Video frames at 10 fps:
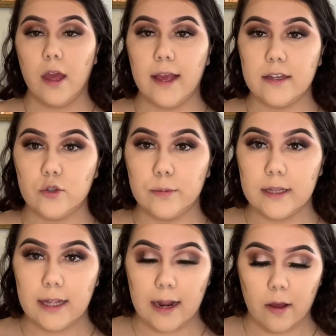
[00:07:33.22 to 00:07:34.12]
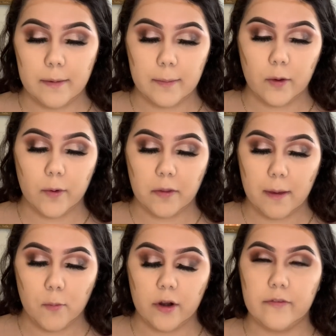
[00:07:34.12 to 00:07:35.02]
And to blend that out, I'm gonna be going with my
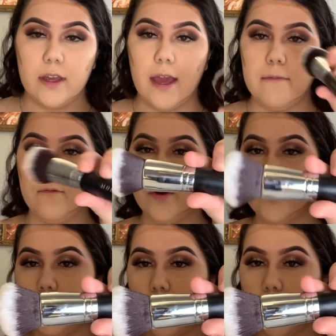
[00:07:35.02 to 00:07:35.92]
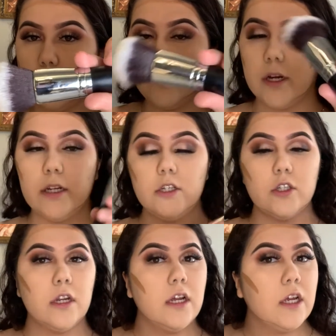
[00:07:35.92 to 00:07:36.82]
Morphe M439 brush
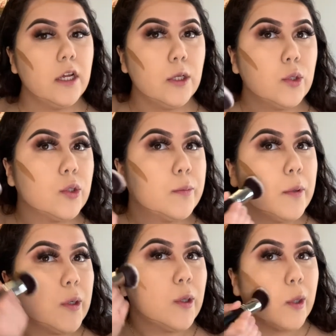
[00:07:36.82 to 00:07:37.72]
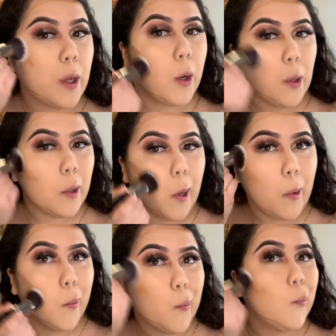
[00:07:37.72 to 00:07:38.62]
and just blending that all out.